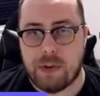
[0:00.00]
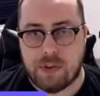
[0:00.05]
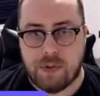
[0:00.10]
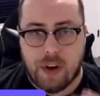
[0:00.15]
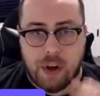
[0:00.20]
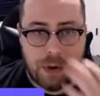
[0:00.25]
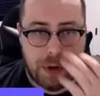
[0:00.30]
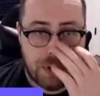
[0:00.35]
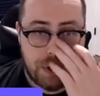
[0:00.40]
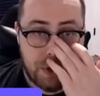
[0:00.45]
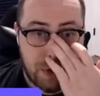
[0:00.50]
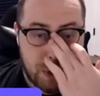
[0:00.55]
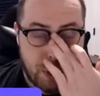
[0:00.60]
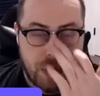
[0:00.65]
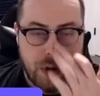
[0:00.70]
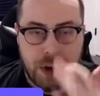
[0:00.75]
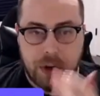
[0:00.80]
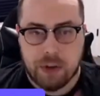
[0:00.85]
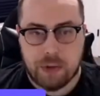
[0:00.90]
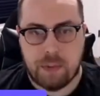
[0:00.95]
I was
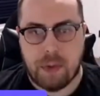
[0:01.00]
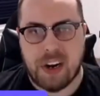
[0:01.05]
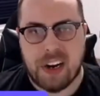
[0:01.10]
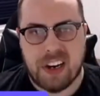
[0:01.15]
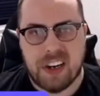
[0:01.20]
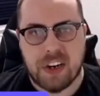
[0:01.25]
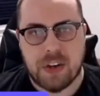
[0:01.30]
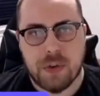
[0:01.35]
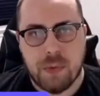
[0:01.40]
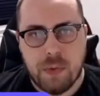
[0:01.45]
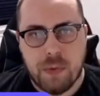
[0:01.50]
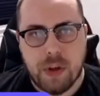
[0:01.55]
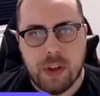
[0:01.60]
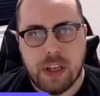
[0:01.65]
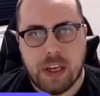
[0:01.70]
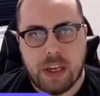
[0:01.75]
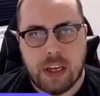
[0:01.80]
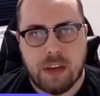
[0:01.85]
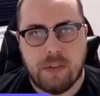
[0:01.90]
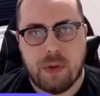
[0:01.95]
following tutorials, but it
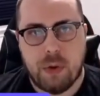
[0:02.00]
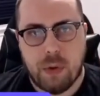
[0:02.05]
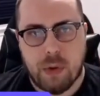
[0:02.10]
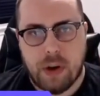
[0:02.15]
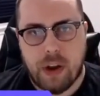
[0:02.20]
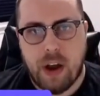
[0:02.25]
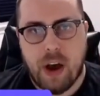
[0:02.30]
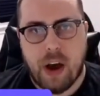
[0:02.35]
doesn't really give